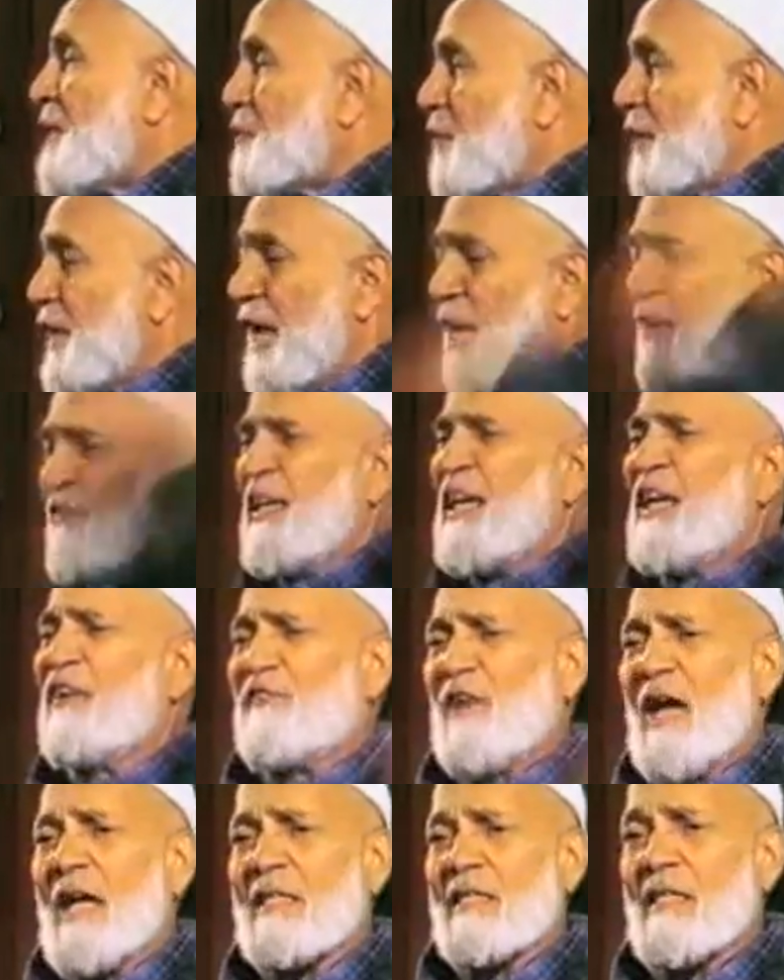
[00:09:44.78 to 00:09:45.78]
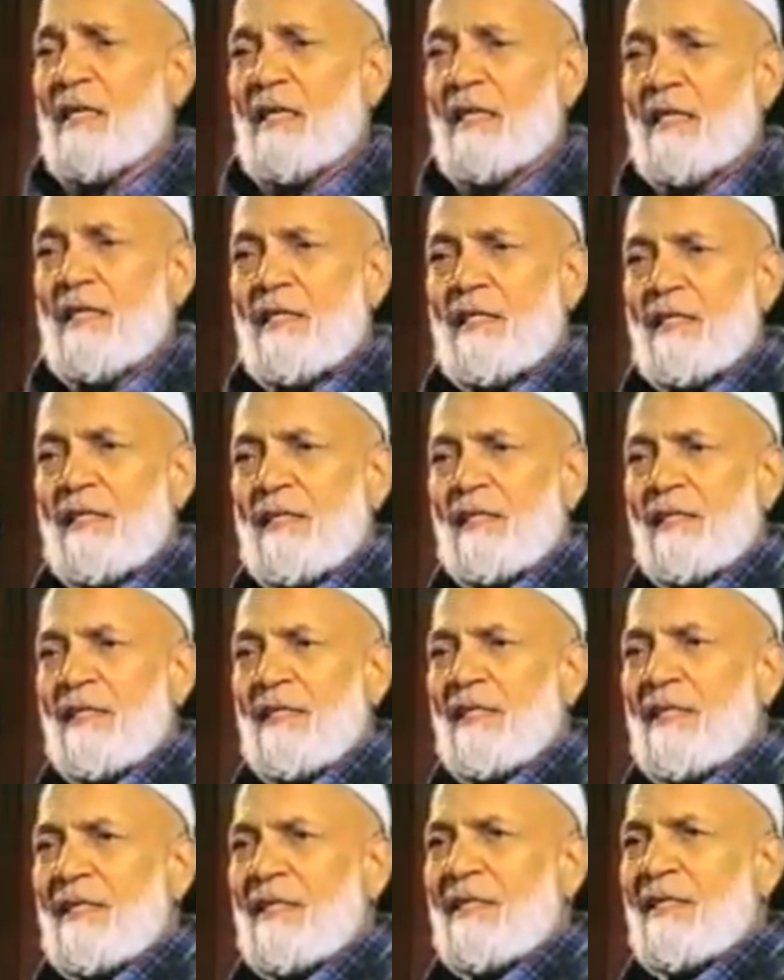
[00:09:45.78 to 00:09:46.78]
you've got a heavenly father.
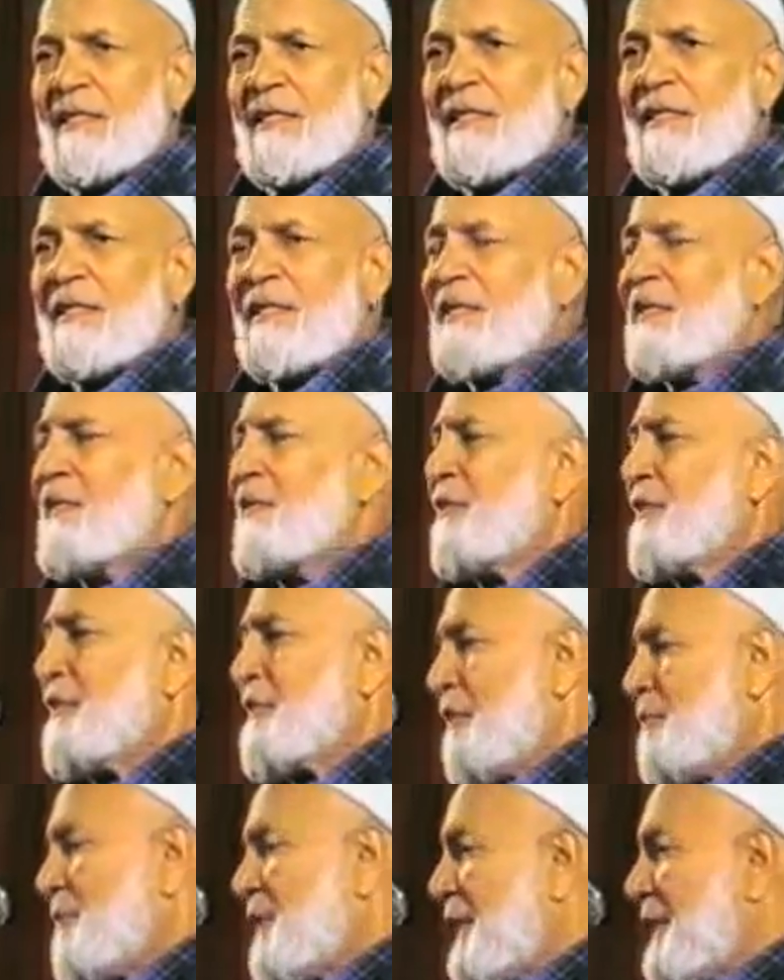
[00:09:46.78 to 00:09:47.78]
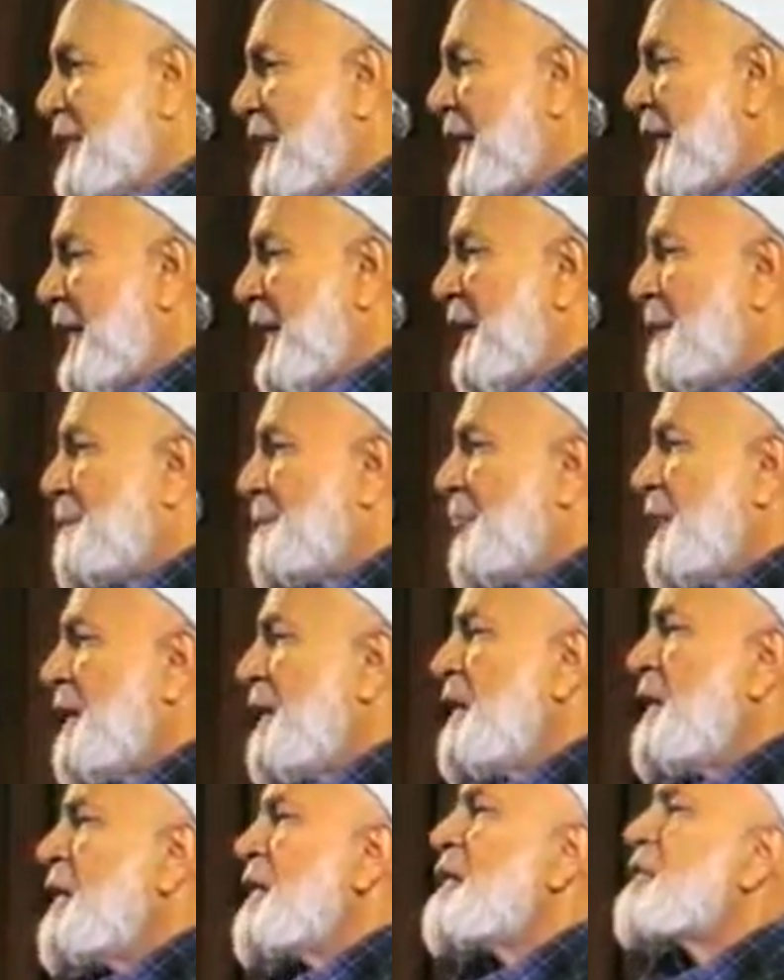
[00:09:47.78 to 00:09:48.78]
Something there.
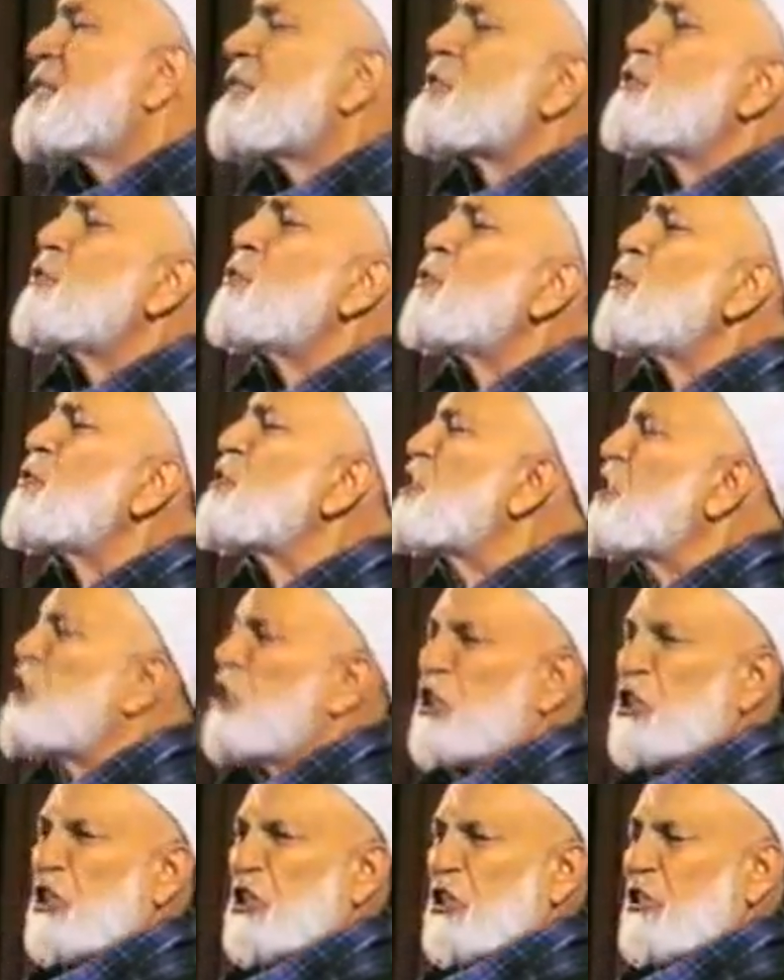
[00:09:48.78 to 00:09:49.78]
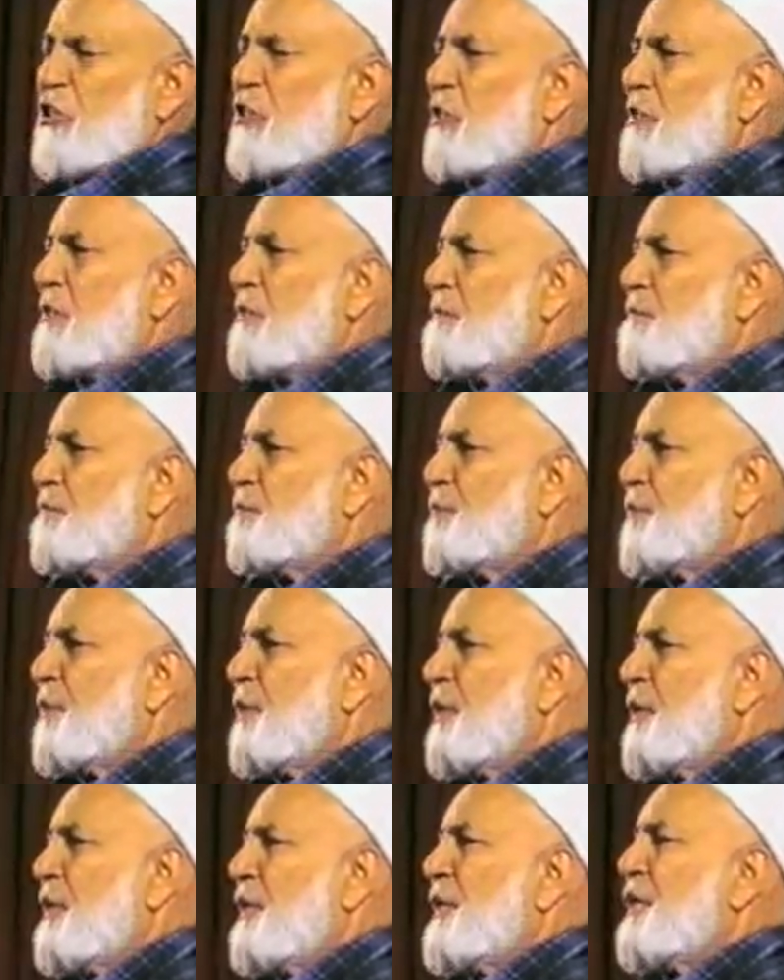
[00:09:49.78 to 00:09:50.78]
This is,
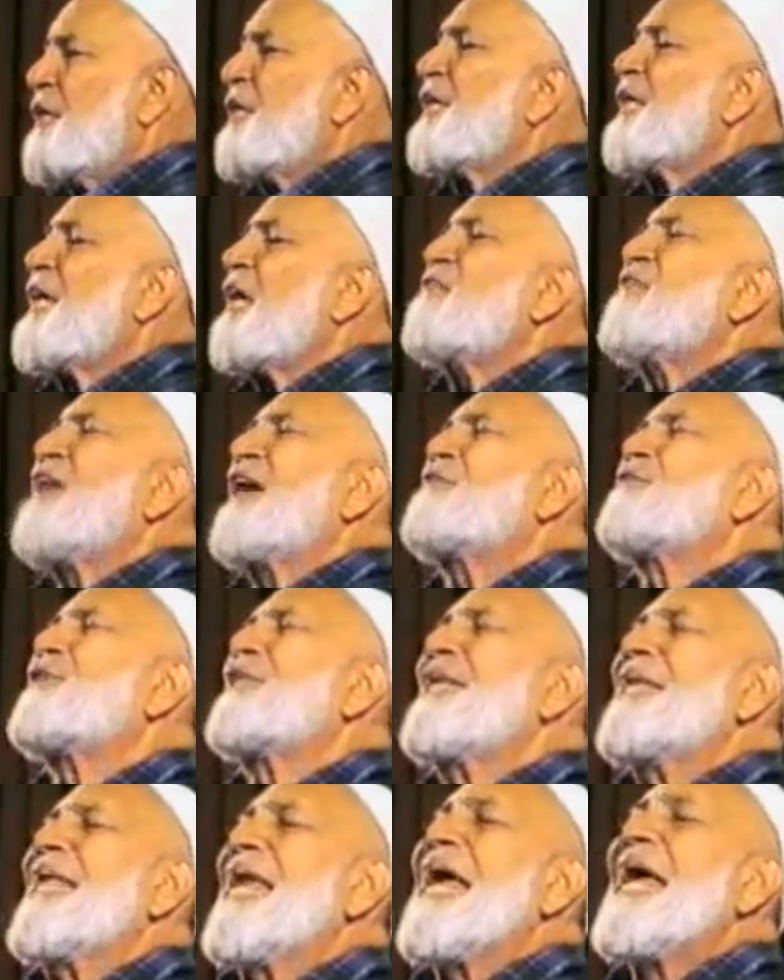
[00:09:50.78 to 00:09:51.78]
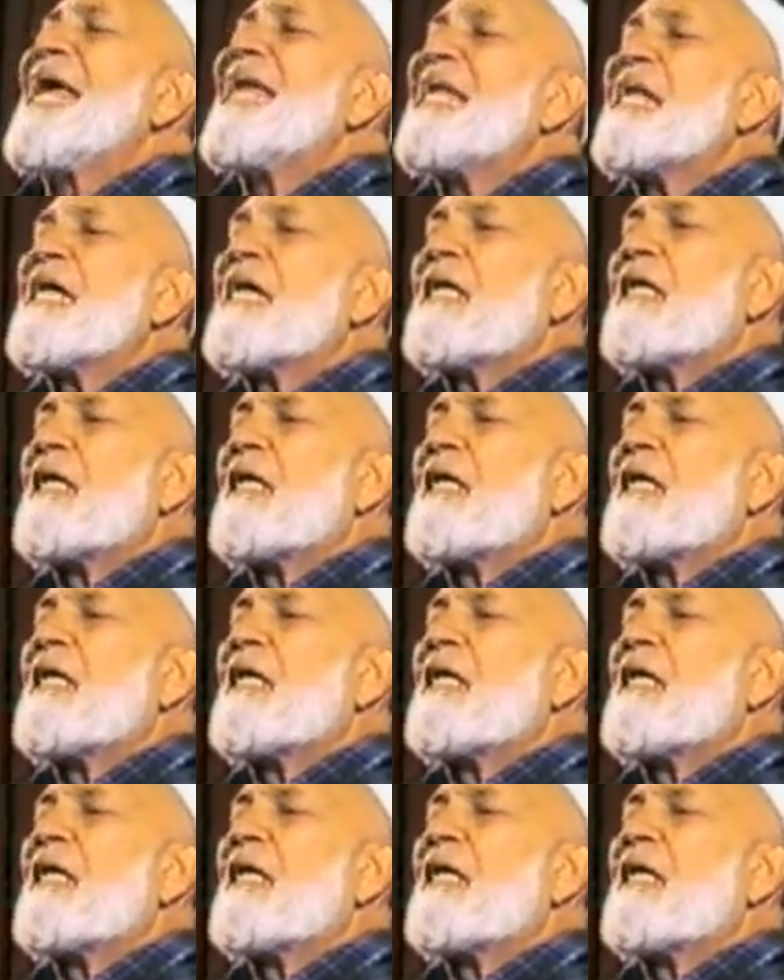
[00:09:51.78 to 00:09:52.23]
Jesus. He gave life to the dead.